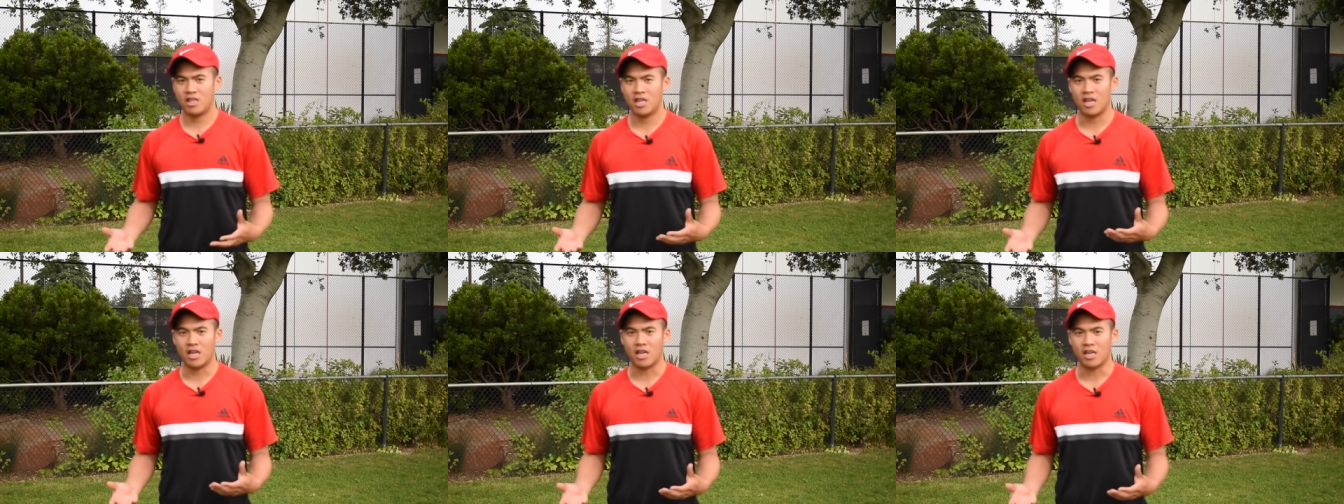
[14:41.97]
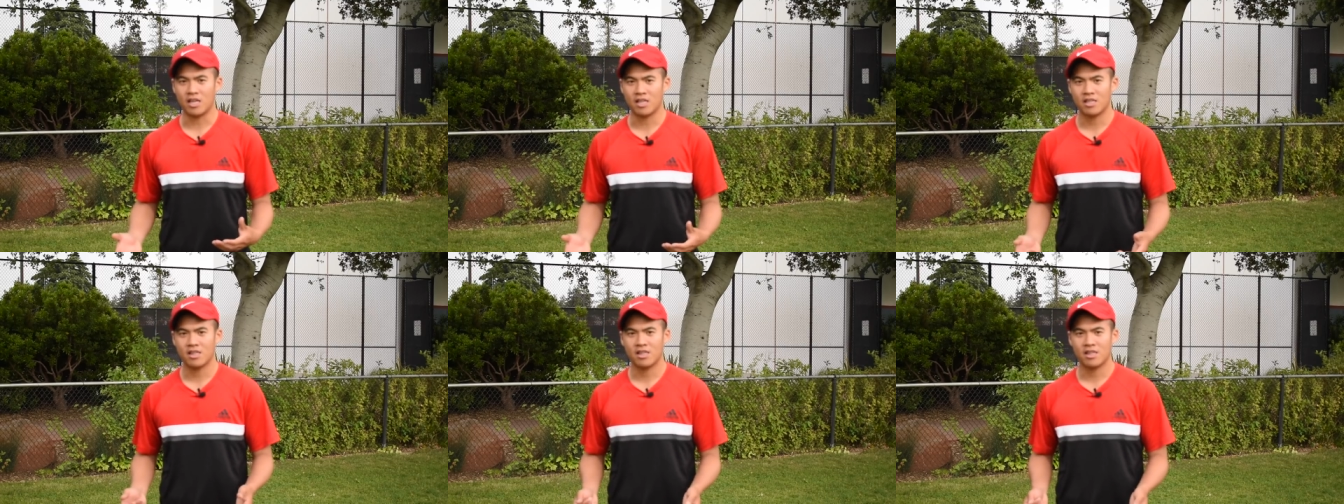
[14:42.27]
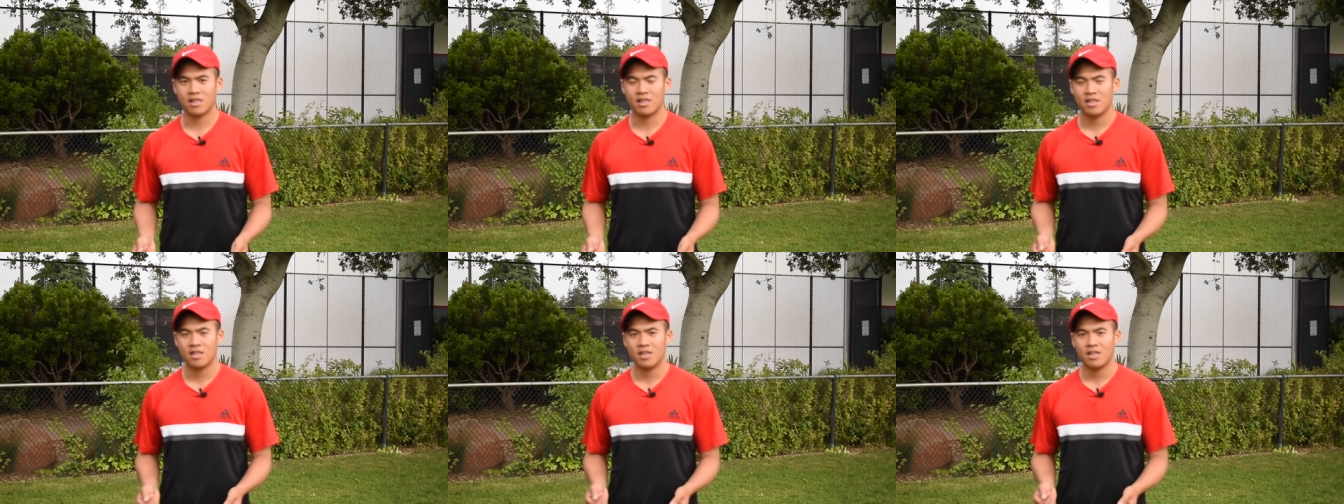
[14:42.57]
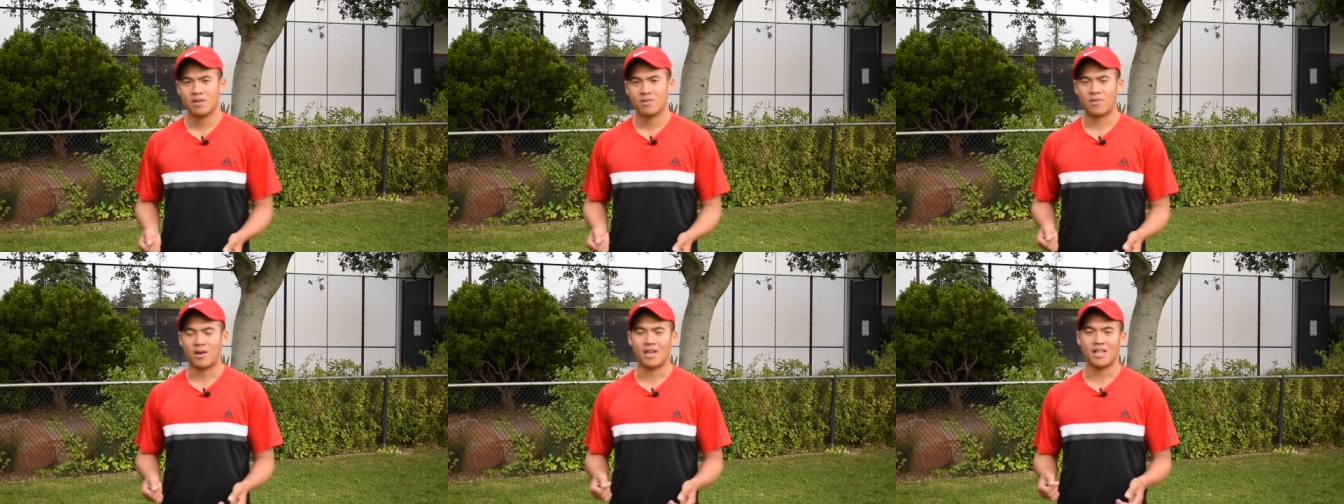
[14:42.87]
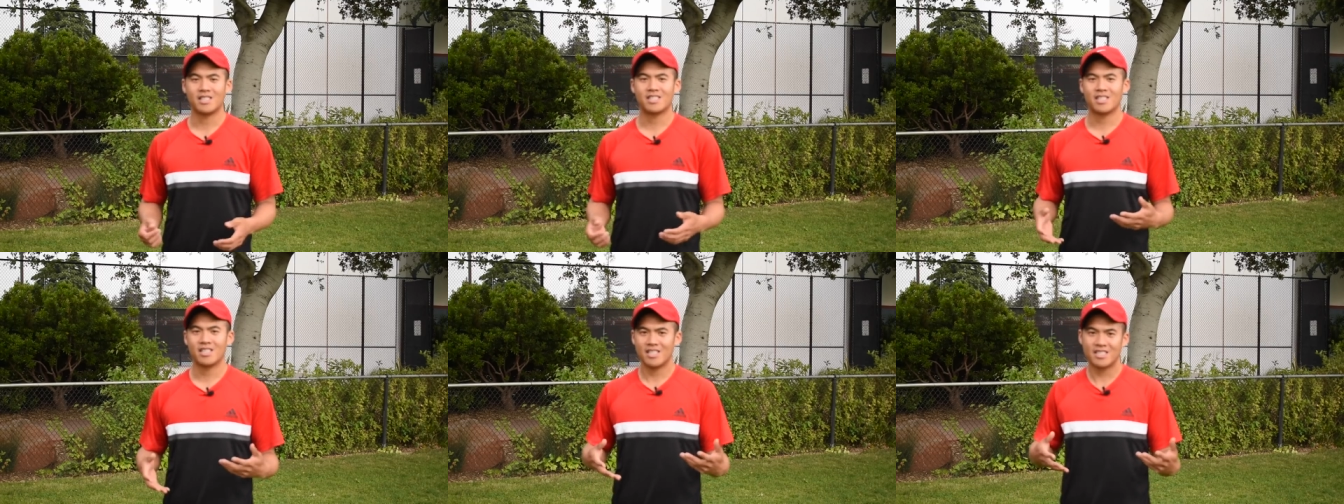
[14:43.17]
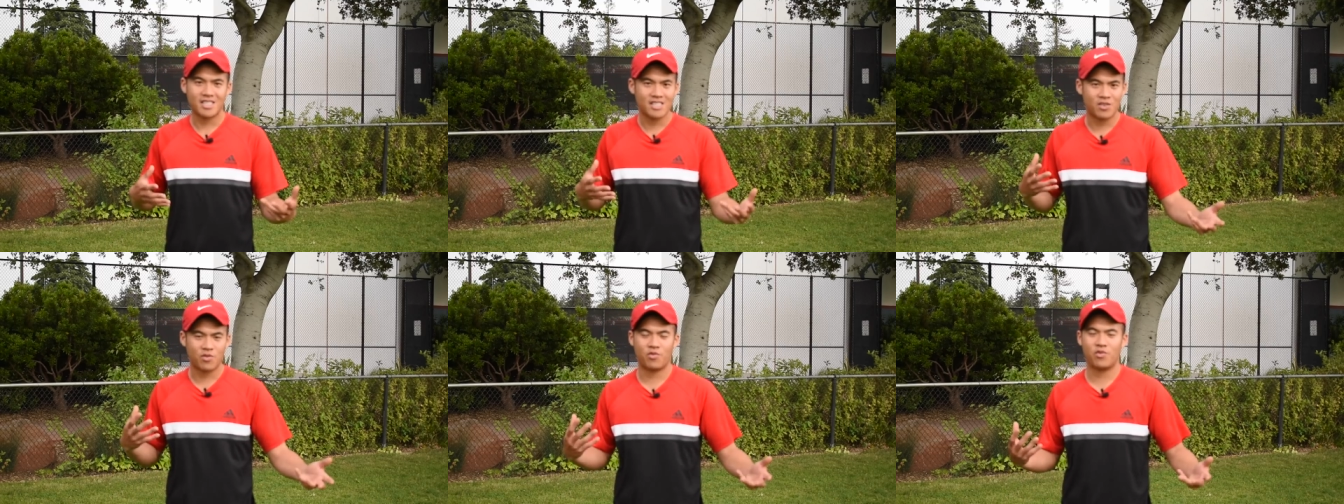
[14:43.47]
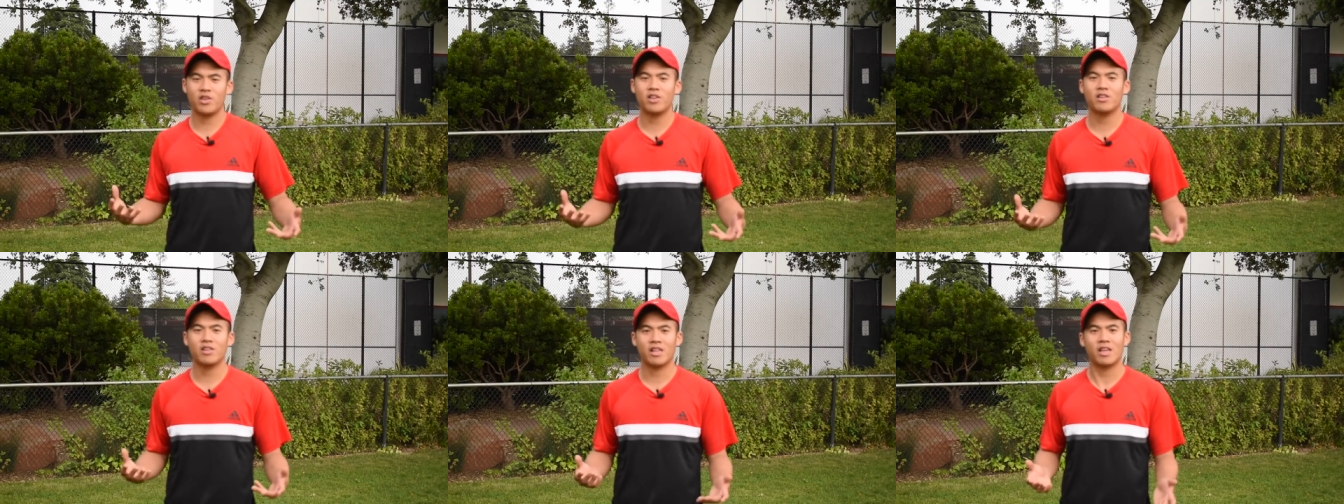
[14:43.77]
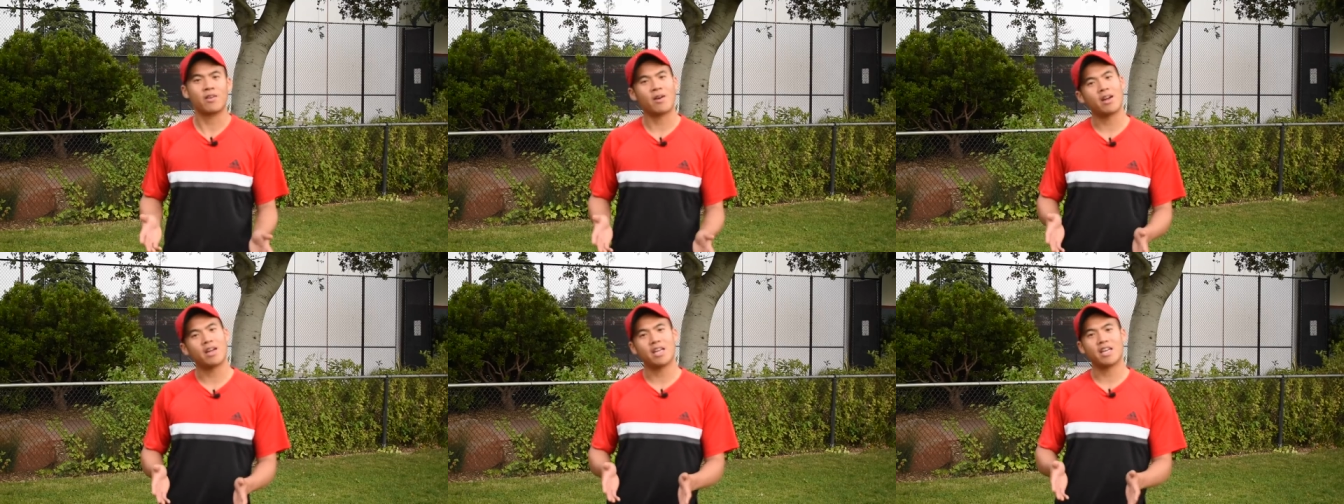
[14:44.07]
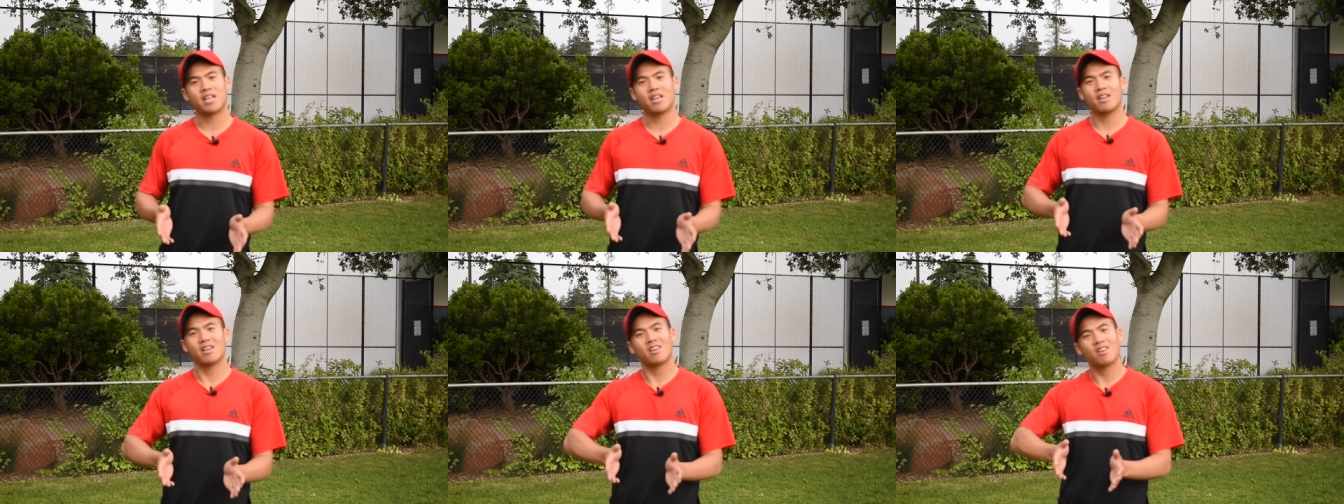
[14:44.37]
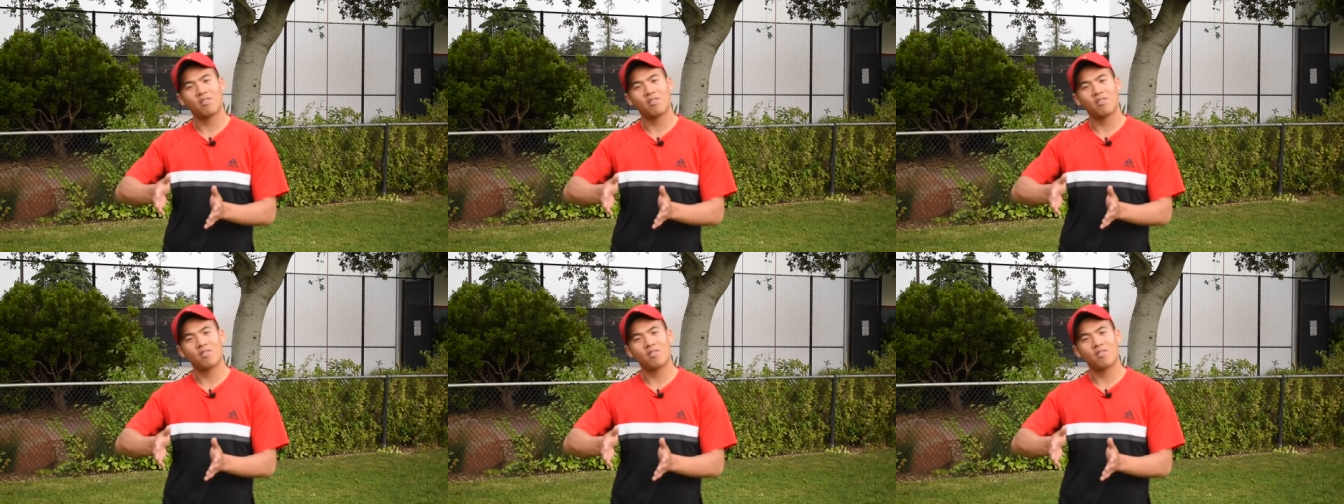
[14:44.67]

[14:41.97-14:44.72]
thing, right? It's this feeling, right?